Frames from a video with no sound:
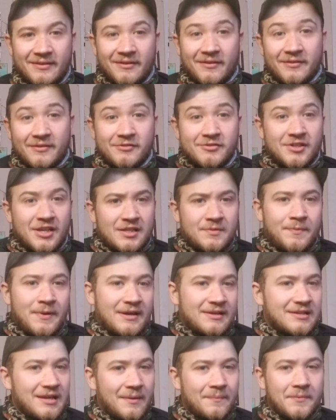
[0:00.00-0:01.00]
You just
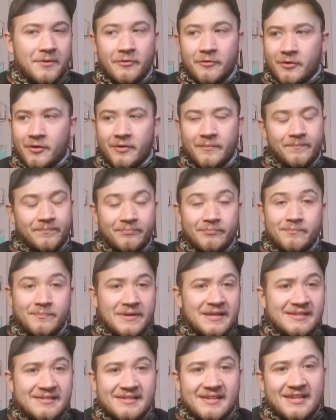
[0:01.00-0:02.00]
picked up your
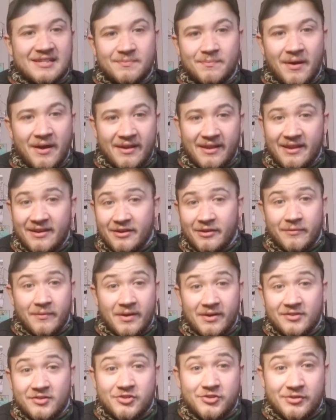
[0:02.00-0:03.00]
B6 buggy and you're
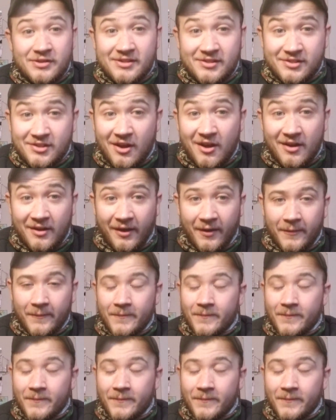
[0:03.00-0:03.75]
running street stock.